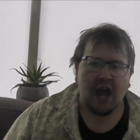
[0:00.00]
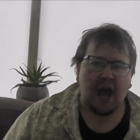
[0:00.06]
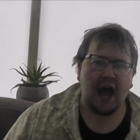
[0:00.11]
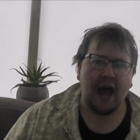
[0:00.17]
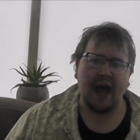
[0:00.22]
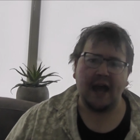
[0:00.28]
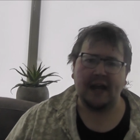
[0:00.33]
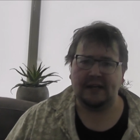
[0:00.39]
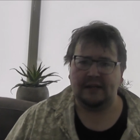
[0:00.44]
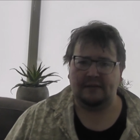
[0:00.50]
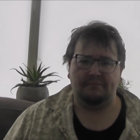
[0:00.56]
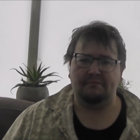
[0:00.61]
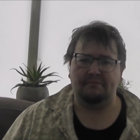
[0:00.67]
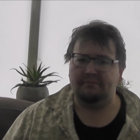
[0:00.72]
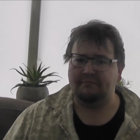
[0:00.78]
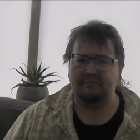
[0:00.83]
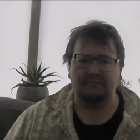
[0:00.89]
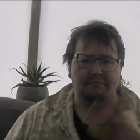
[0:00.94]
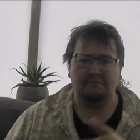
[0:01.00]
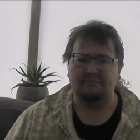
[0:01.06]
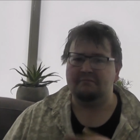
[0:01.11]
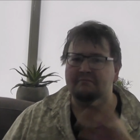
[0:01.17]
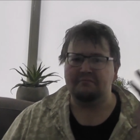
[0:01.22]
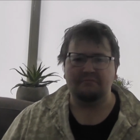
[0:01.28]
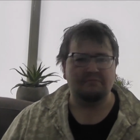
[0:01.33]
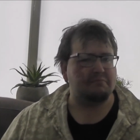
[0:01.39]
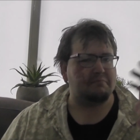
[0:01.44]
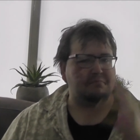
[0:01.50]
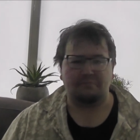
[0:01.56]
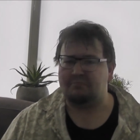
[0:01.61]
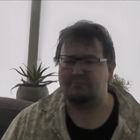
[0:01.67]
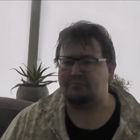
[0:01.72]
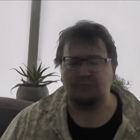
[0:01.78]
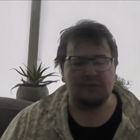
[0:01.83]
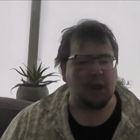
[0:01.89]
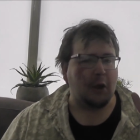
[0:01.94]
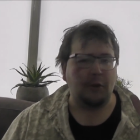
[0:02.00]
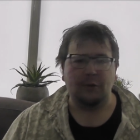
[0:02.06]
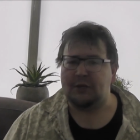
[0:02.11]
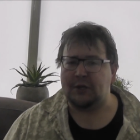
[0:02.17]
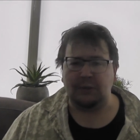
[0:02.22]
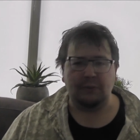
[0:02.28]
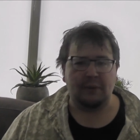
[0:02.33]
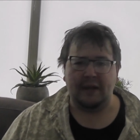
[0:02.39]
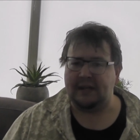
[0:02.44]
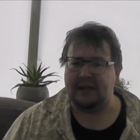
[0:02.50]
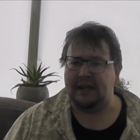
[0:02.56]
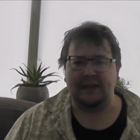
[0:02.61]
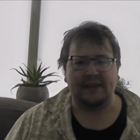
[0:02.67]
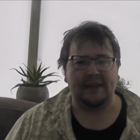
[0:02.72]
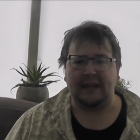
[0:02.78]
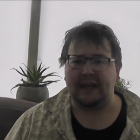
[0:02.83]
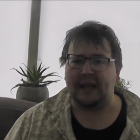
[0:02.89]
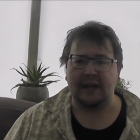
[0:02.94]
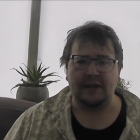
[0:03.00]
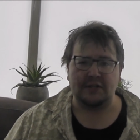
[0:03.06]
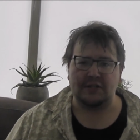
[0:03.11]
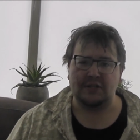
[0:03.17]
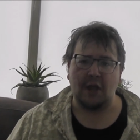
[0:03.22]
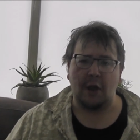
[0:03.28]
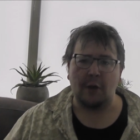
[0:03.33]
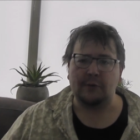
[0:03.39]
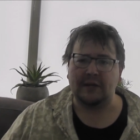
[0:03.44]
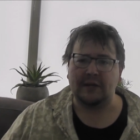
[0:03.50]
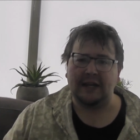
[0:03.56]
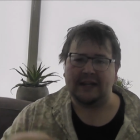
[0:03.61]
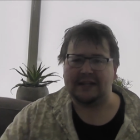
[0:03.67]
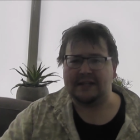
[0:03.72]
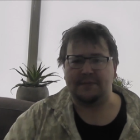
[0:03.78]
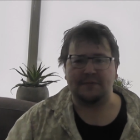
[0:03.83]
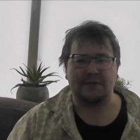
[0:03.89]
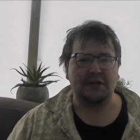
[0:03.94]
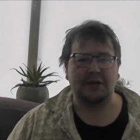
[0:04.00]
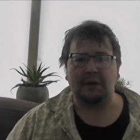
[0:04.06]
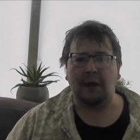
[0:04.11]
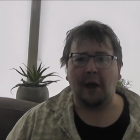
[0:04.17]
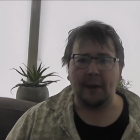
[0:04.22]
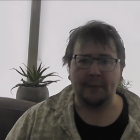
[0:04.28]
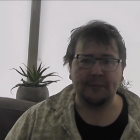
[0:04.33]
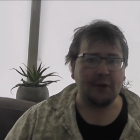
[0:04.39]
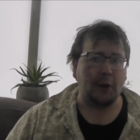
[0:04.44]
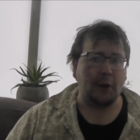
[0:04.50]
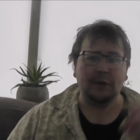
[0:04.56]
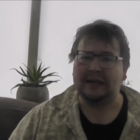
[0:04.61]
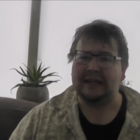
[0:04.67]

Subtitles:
and don't do anything else. Don't click subscribe, don't